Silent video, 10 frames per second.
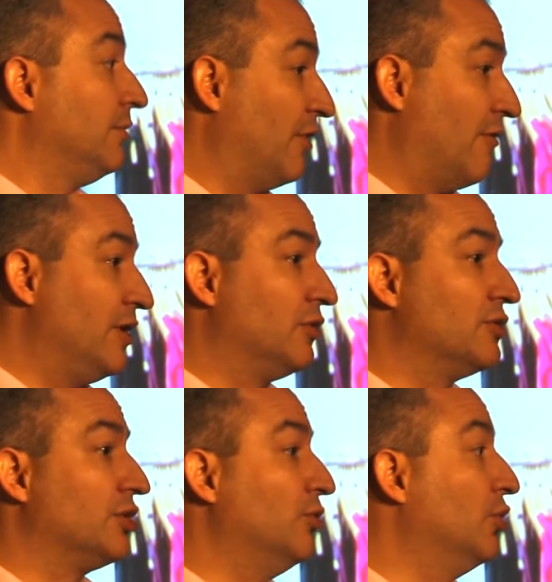Very
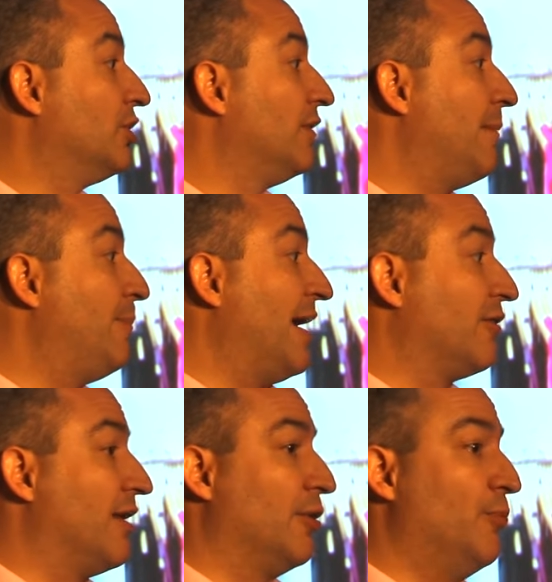good. So look at their
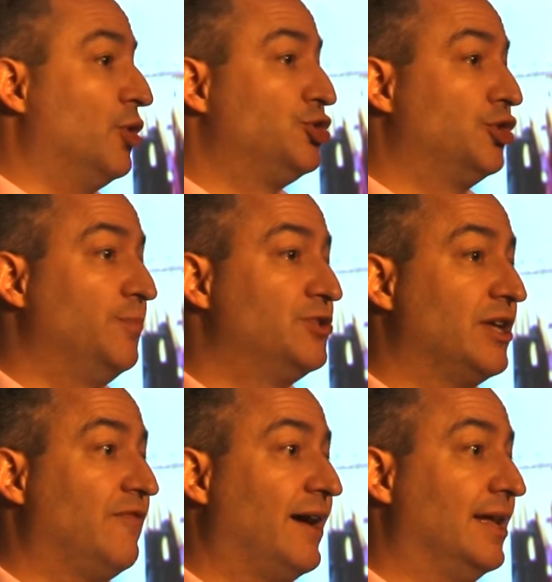background and what jobs
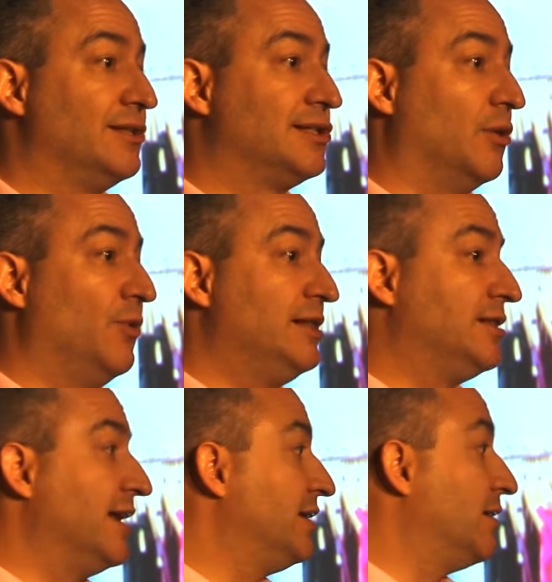they've had. So we
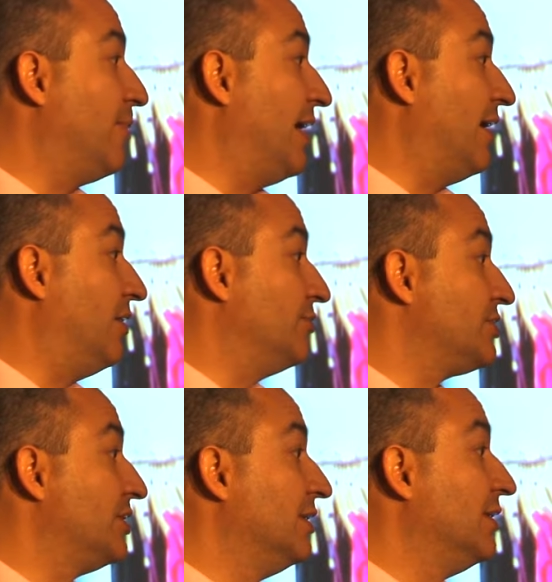think
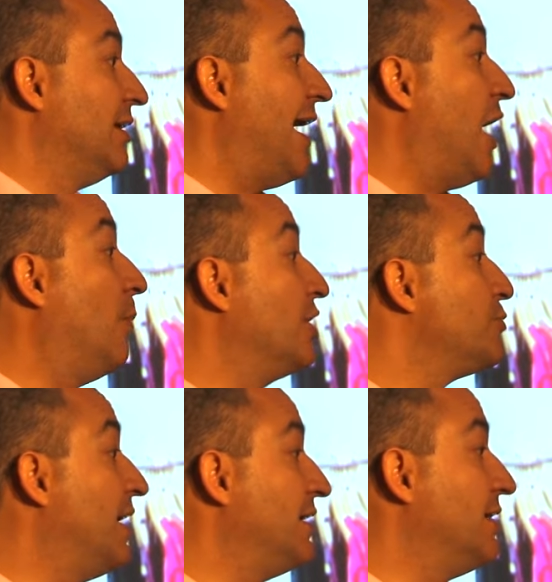about how
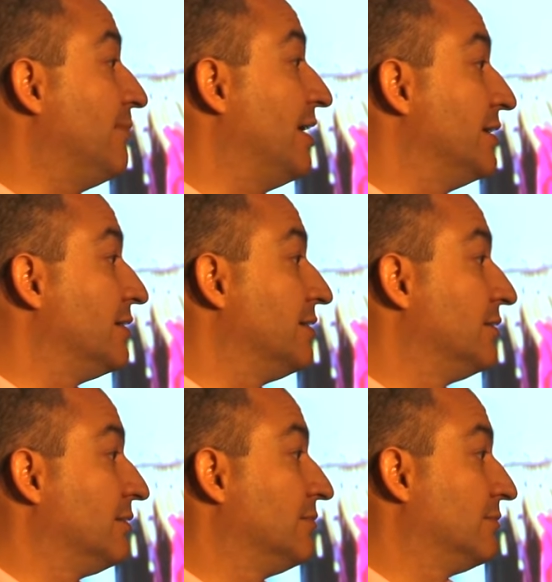much money they make.
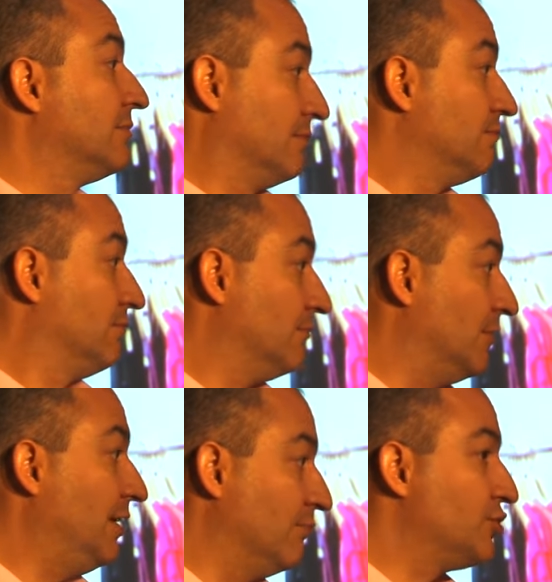
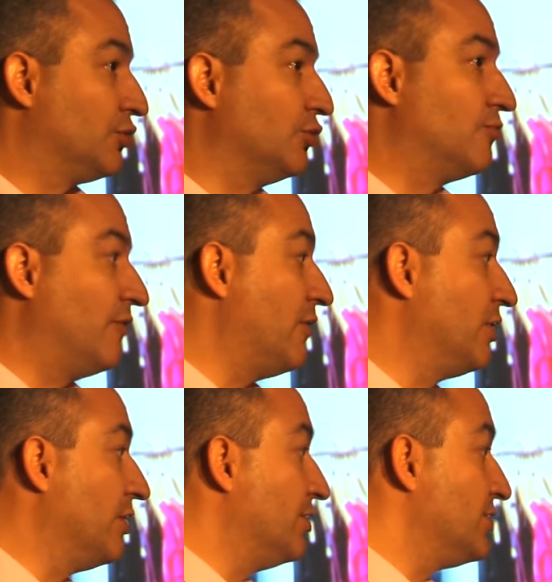Right? It's a good,
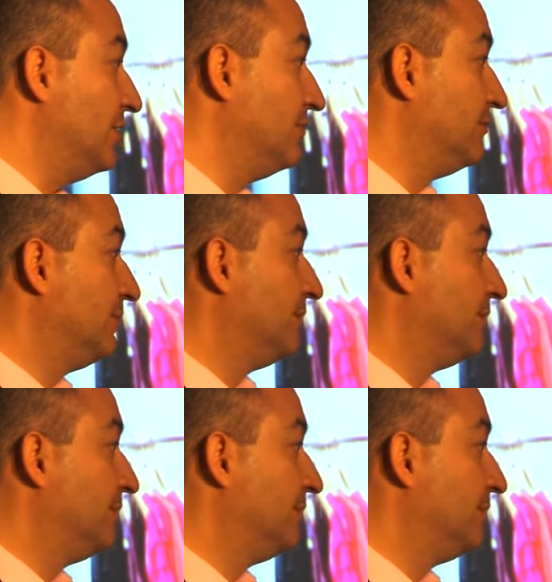very good answer.